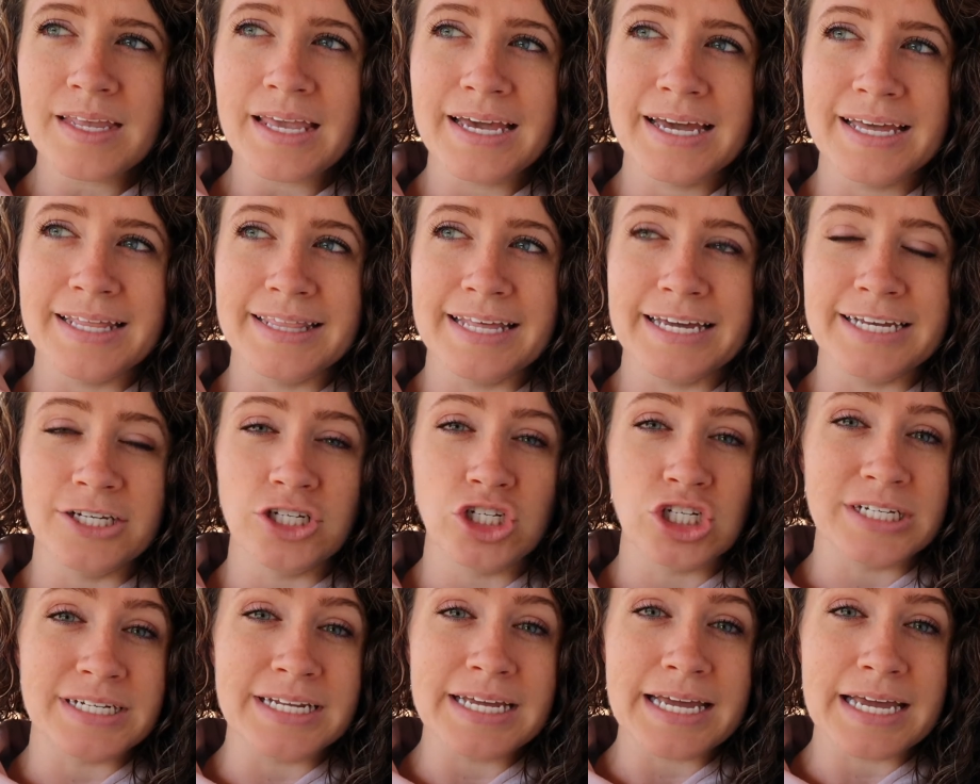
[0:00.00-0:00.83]
And then
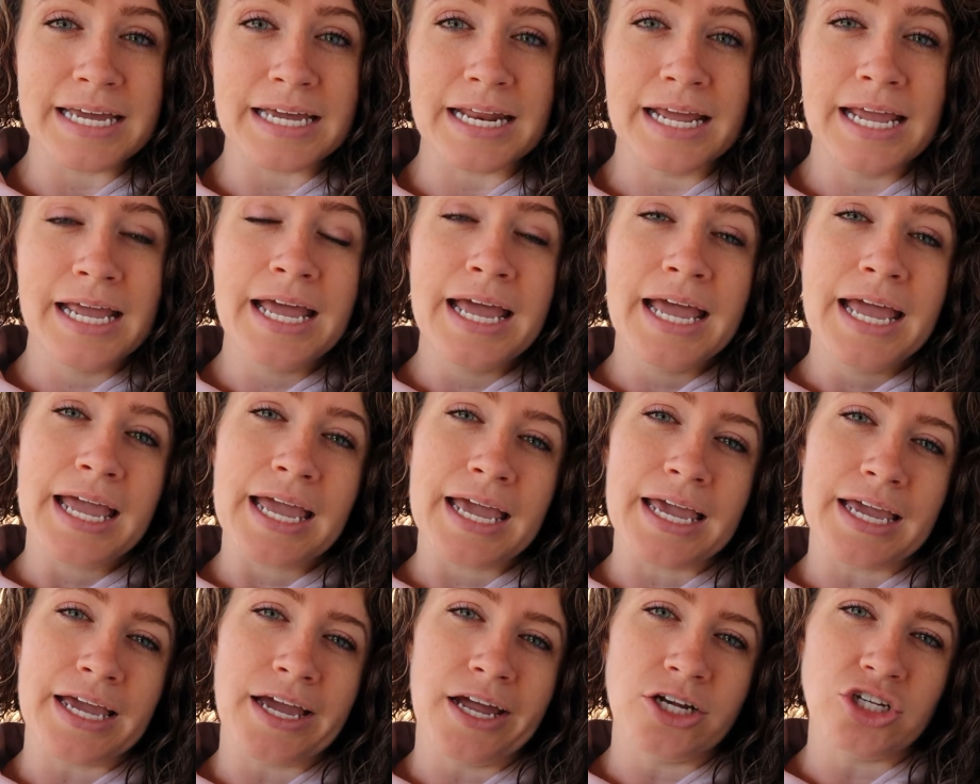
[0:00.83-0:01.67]
she did,
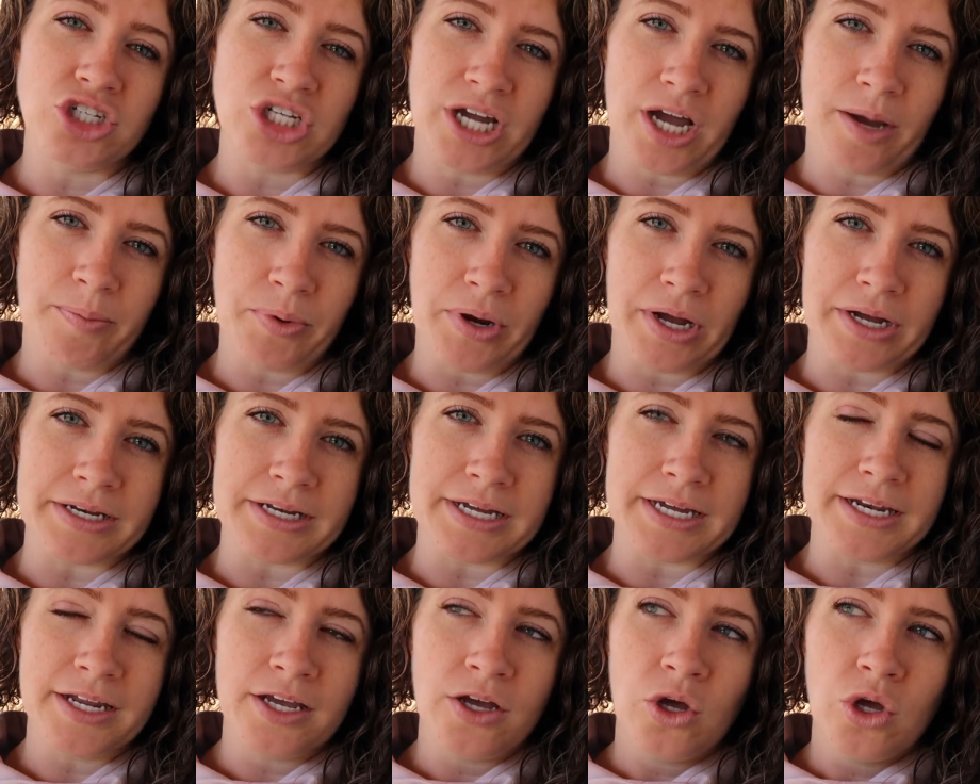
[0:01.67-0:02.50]
and she got
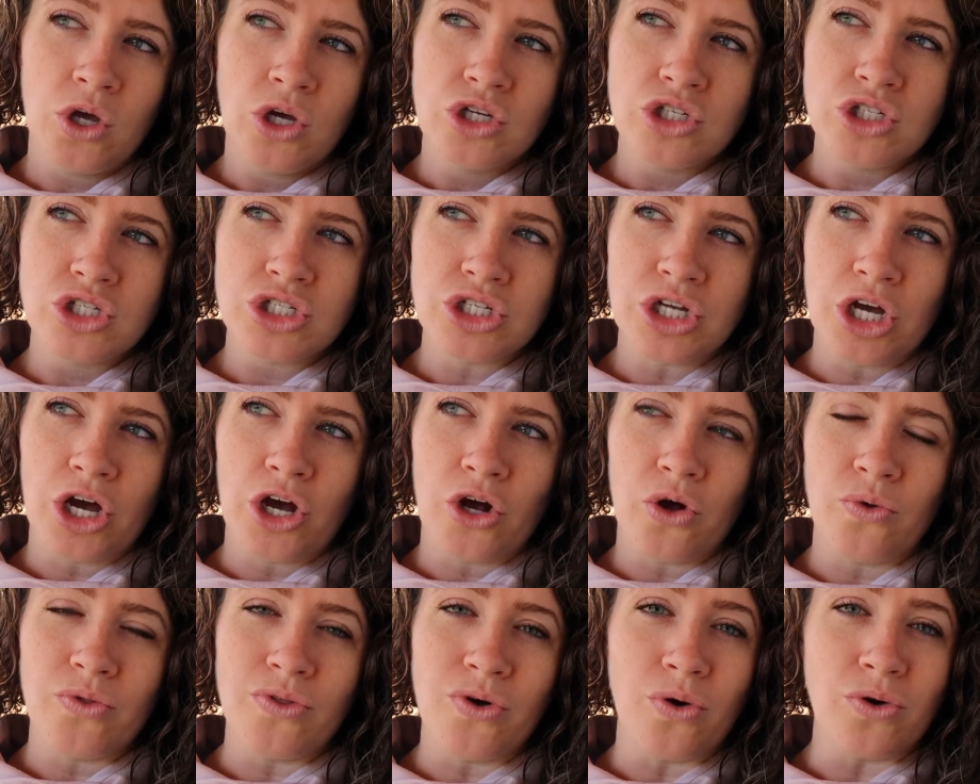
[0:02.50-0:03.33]
pregnant.
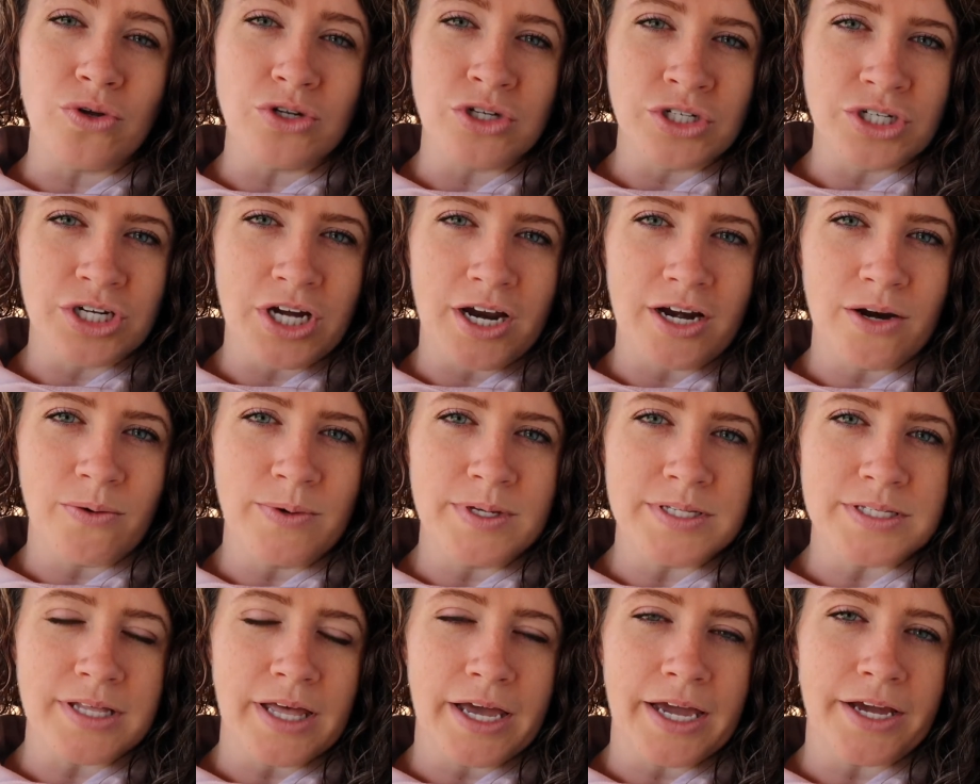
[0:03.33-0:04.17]
So the older daughter
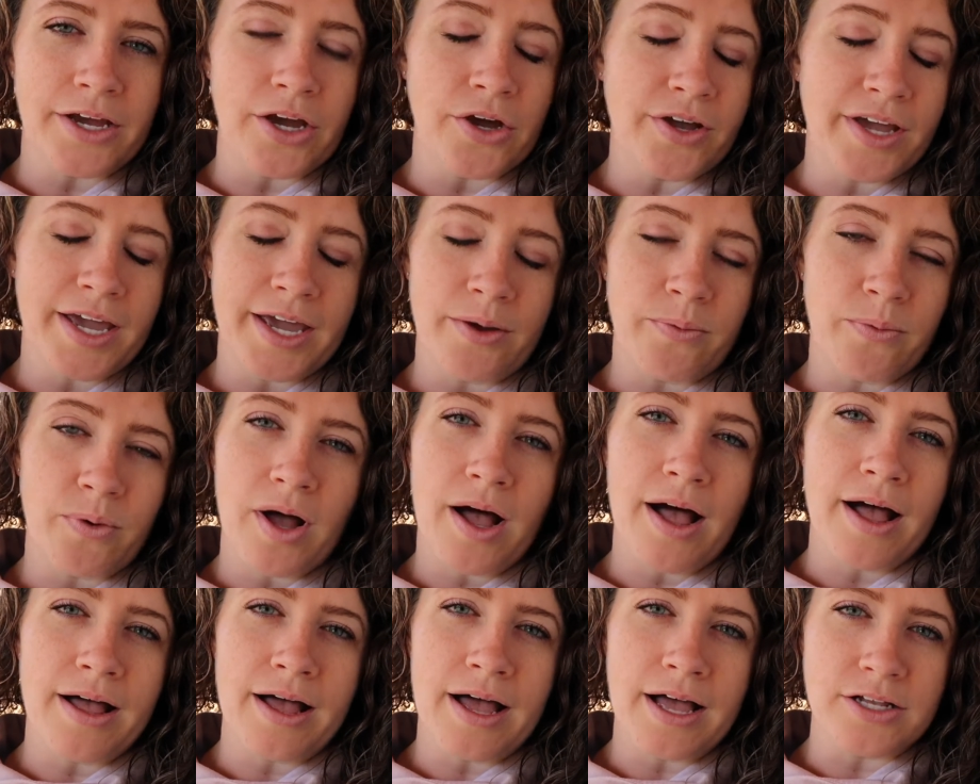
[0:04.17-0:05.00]
was like, okay,
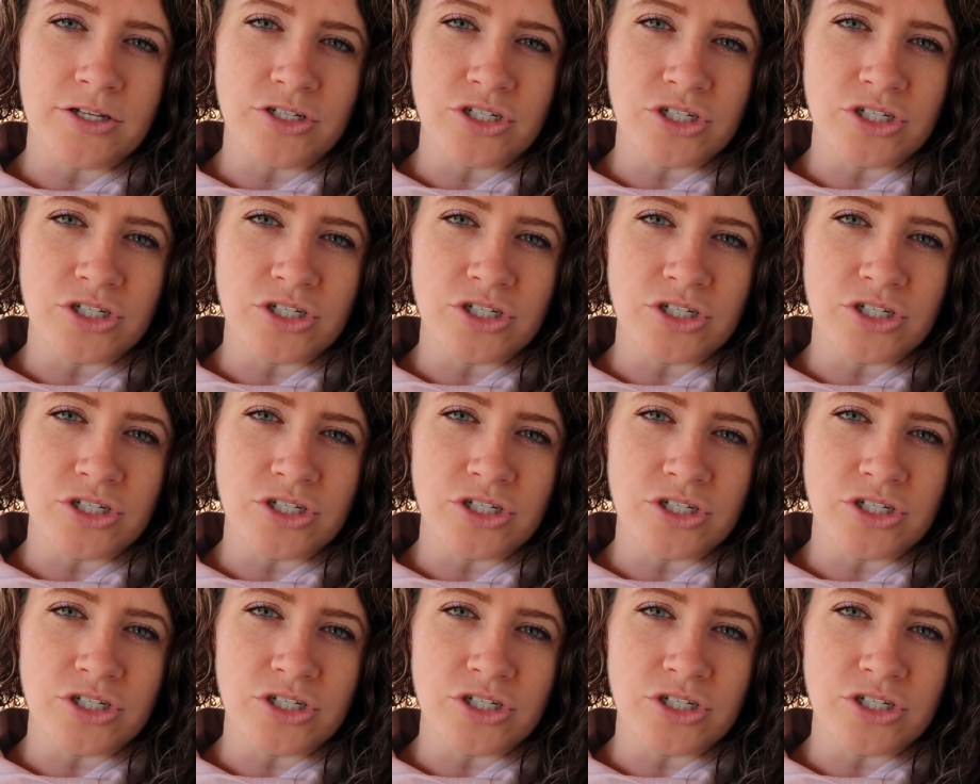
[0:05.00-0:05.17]
well, I'll